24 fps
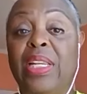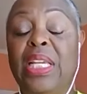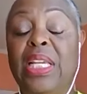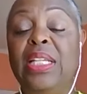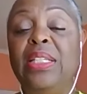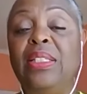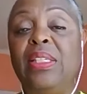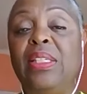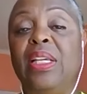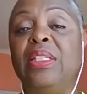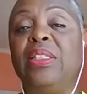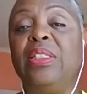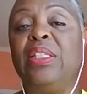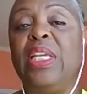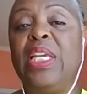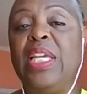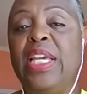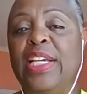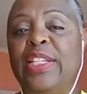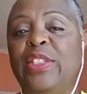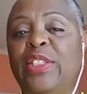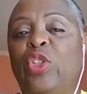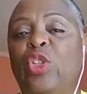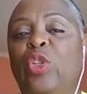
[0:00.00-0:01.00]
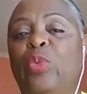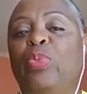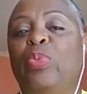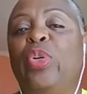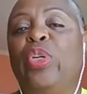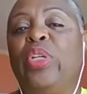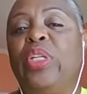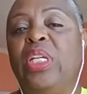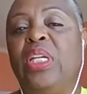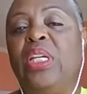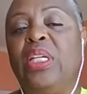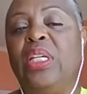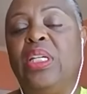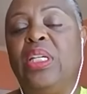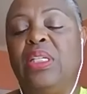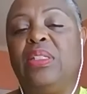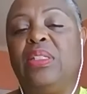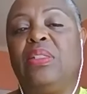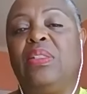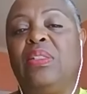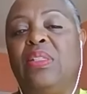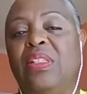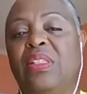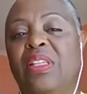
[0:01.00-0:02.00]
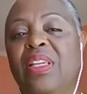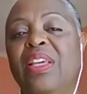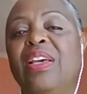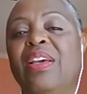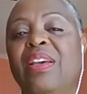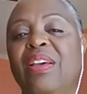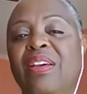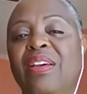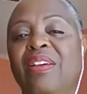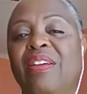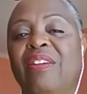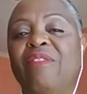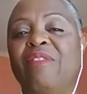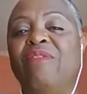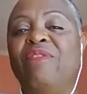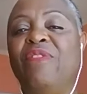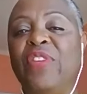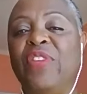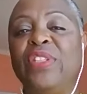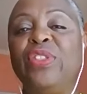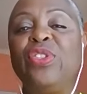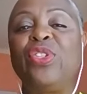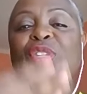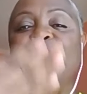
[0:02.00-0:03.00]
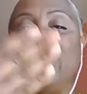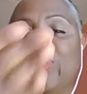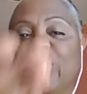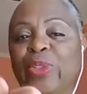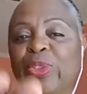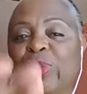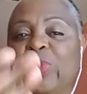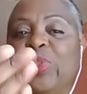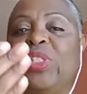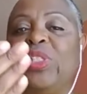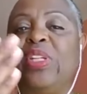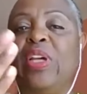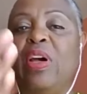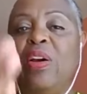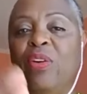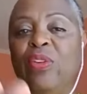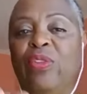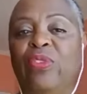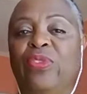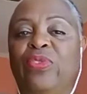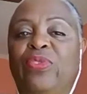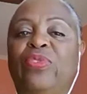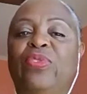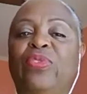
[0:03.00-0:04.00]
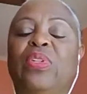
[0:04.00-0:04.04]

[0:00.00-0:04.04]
He says he has to put his physical self